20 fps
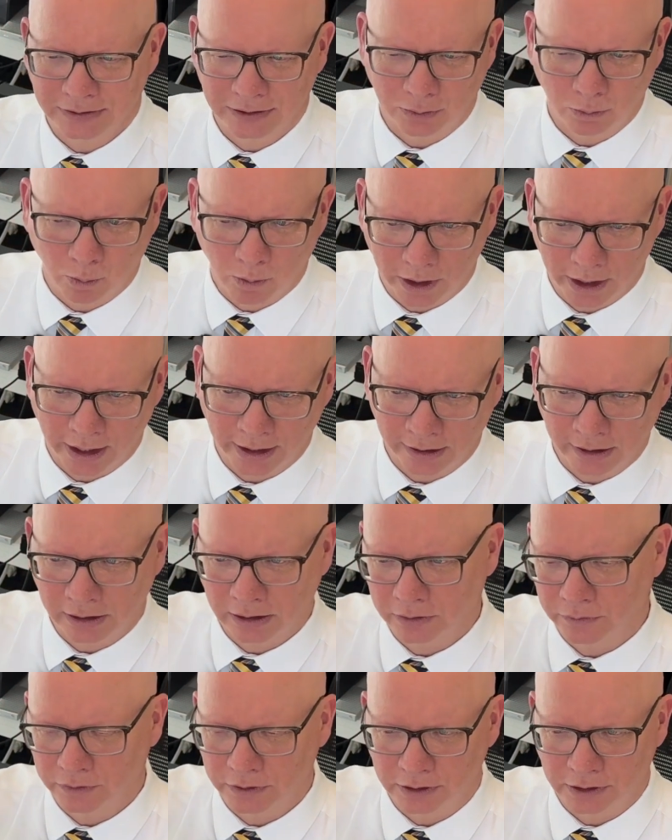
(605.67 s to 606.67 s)
and what I
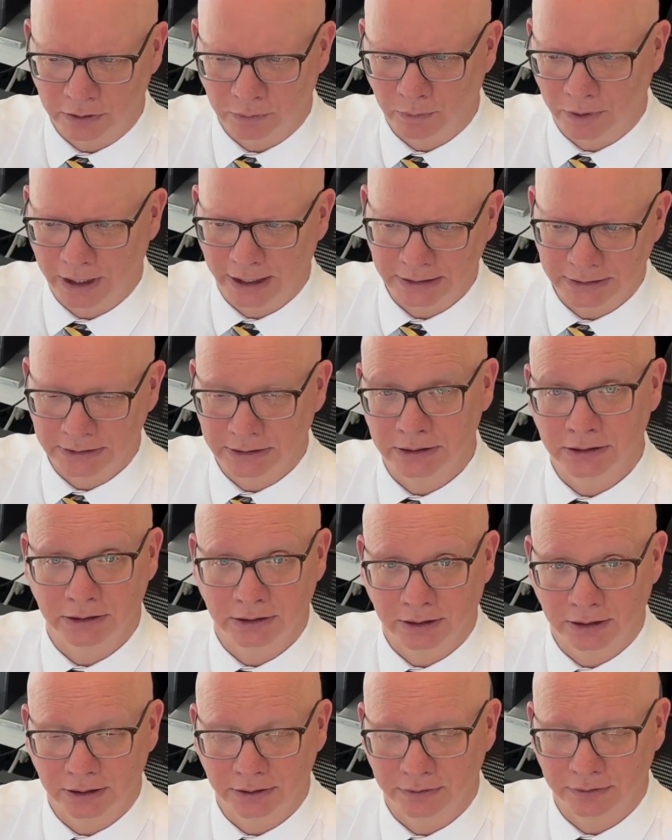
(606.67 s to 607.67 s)
included and what I didn't
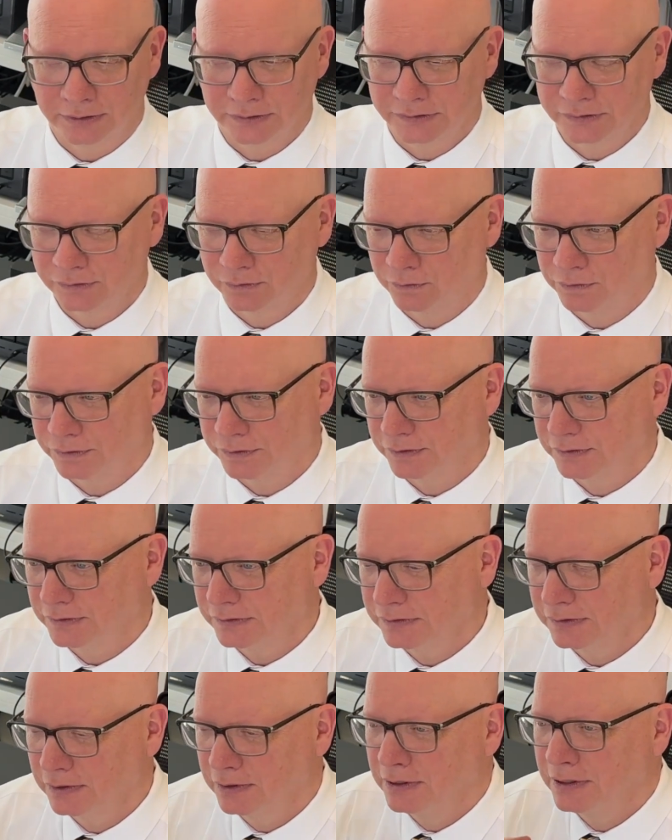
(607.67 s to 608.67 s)
include as
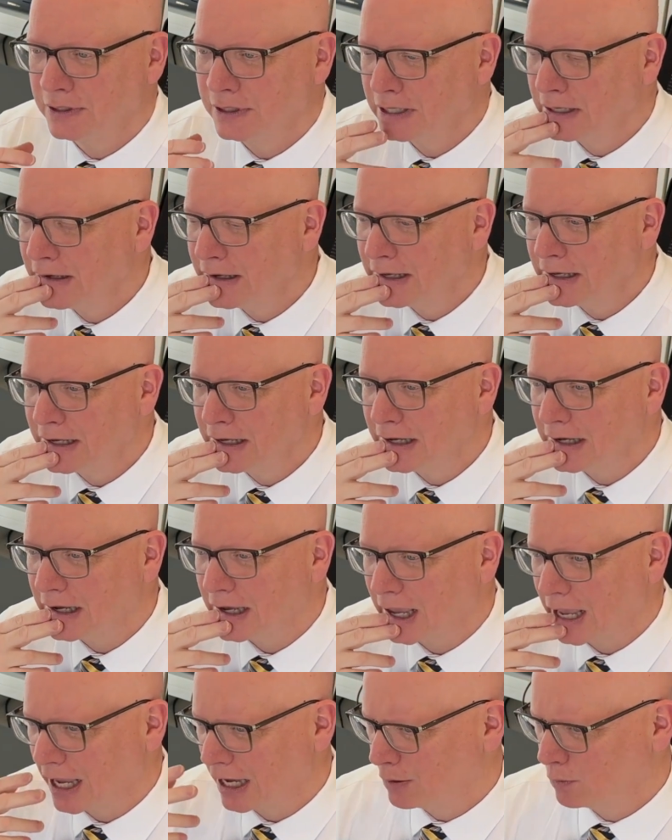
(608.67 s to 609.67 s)
sources.
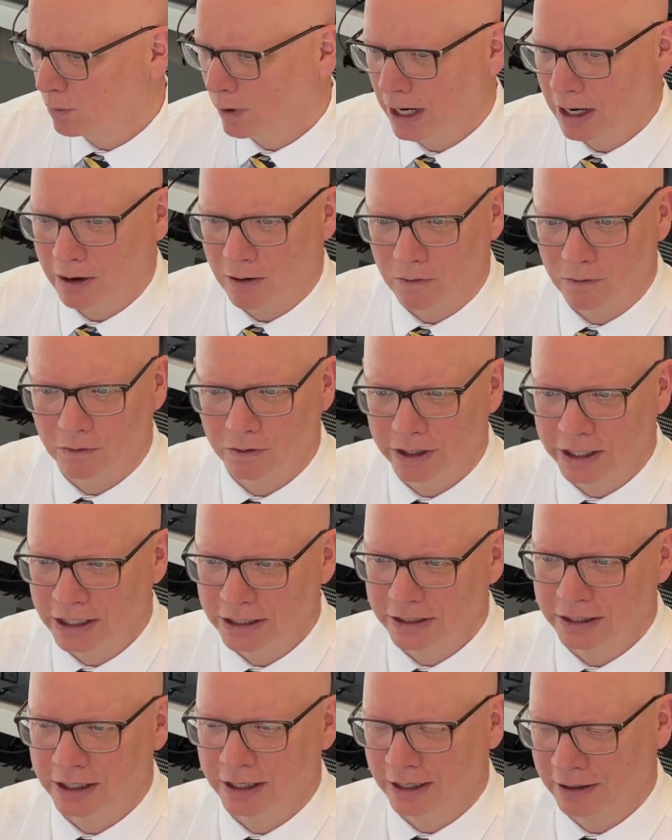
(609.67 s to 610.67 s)
And wow, it
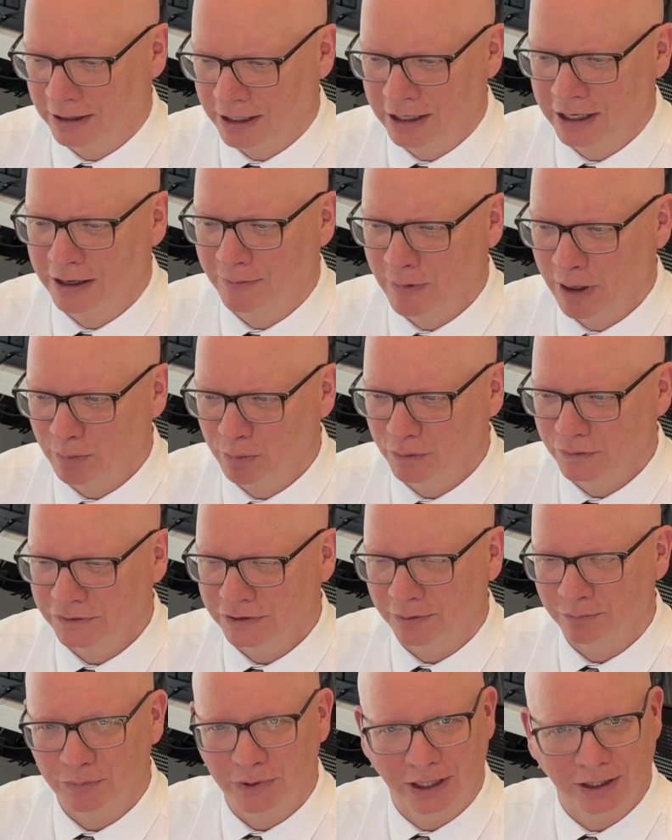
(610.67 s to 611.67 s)
came up with
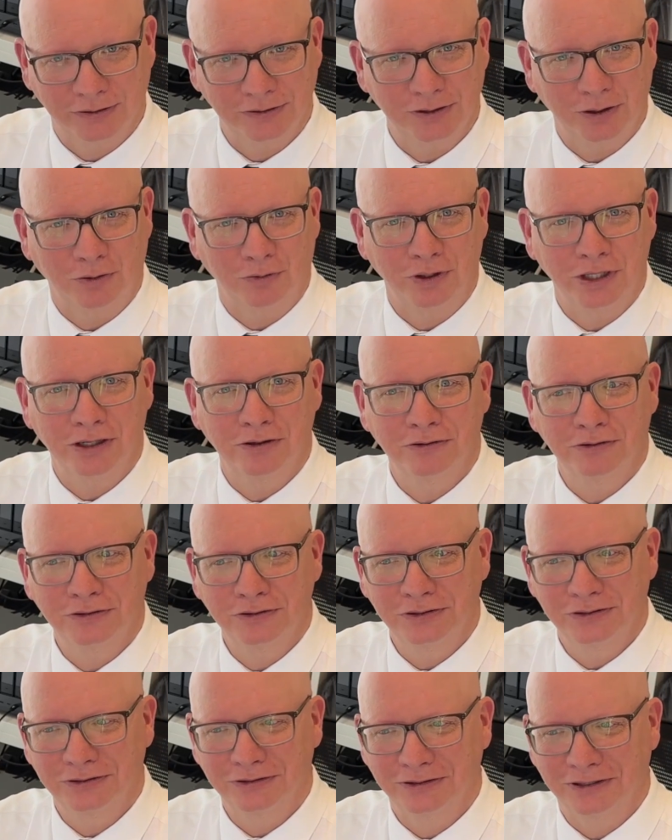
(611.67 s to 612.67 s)
something. So
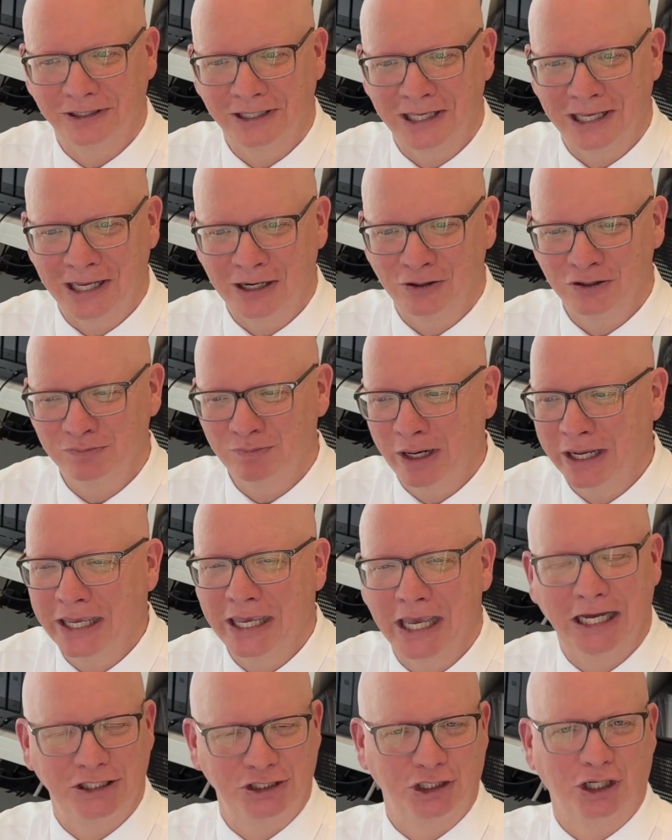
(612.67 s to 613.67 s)
here's my
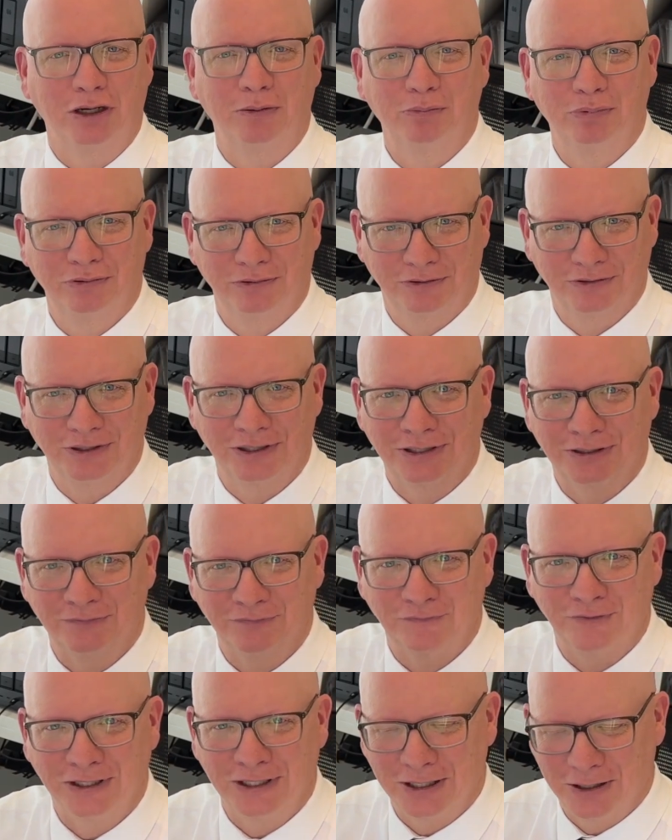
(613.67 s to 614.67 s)
catch up
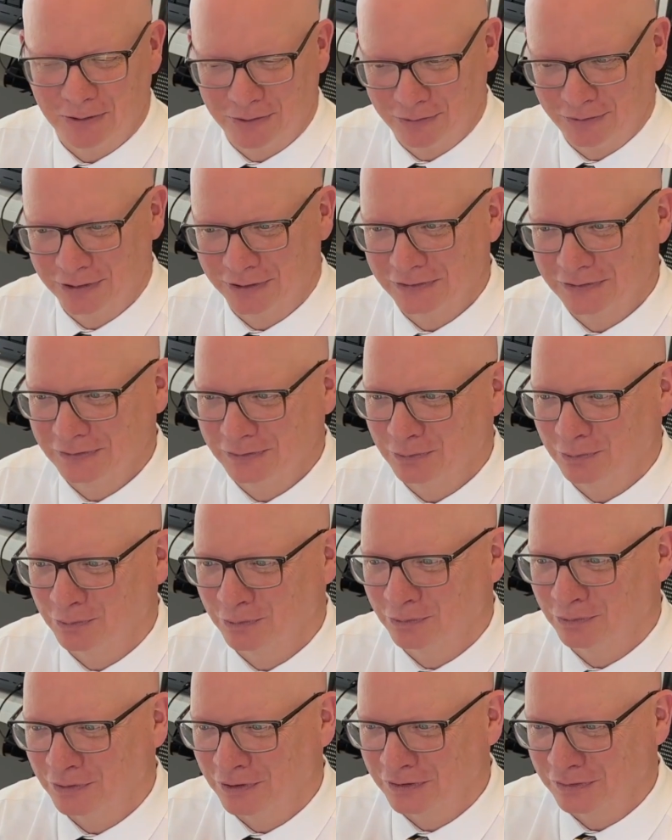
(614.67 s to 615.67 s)
video
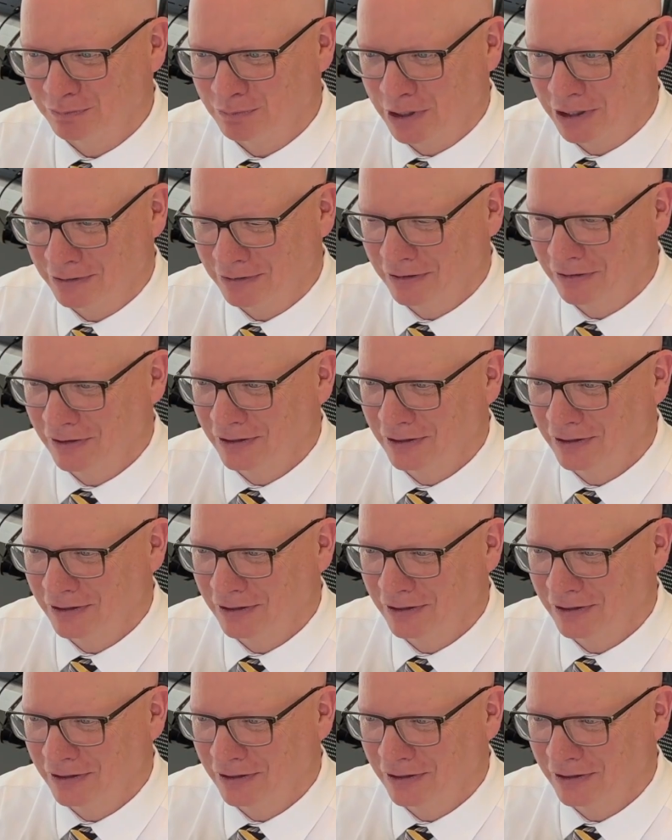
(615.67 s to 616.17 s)
this month,